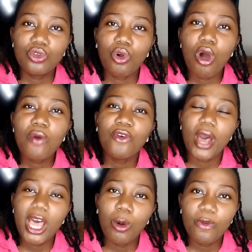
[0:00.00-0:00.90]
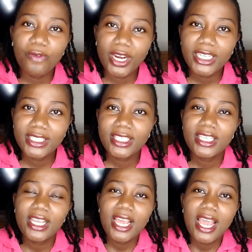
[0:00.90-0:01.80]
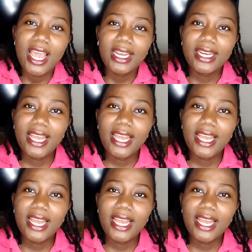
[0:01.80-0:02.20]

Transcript: So call for help first.